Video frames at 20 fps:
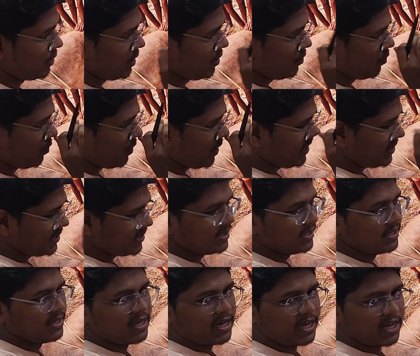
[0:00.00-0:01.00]
looking white,
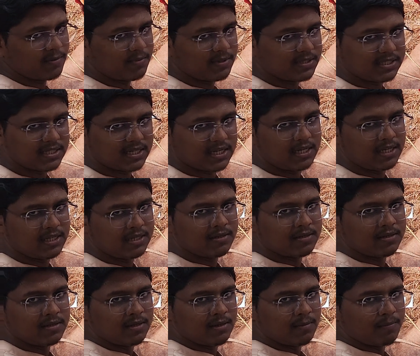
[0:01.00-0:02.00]
are
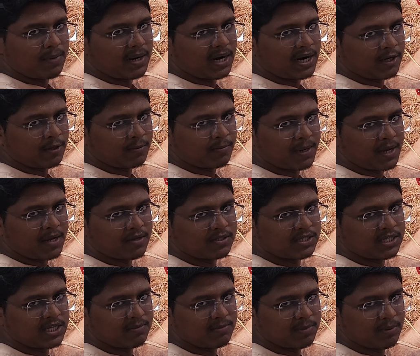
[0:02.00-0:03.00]
basically part of
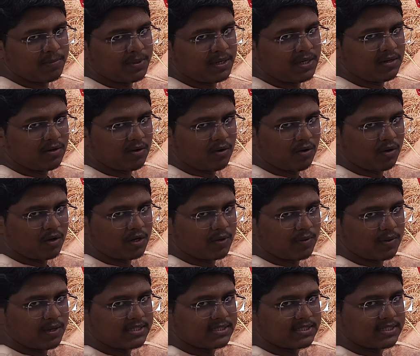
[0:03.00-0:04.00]
pyogenic membrane, or
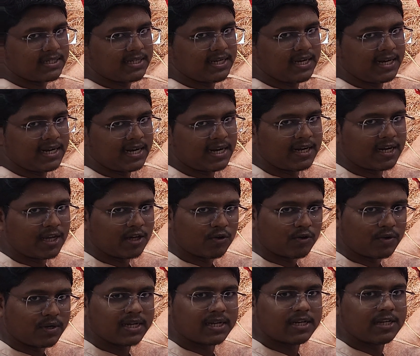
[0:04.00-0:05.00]
you can say dead and
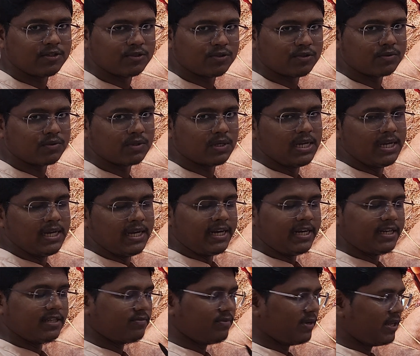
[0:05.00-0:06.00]
necrotic tissues.
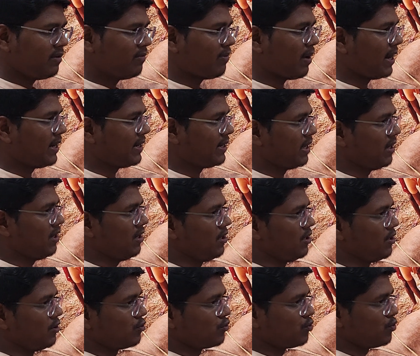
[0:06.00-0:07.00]
It is very
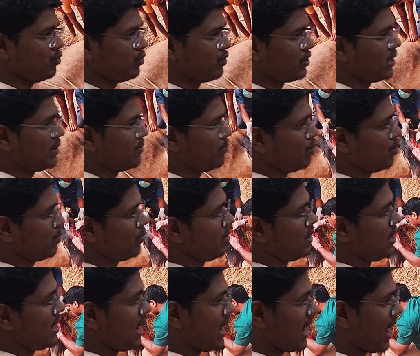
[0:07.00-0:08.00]
vital, you should
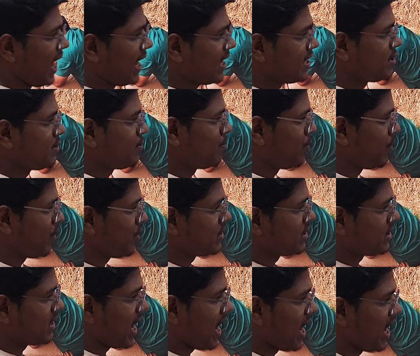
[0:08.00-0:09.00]
remove as
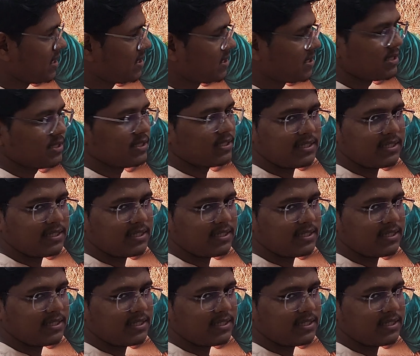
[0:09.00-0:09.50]
much as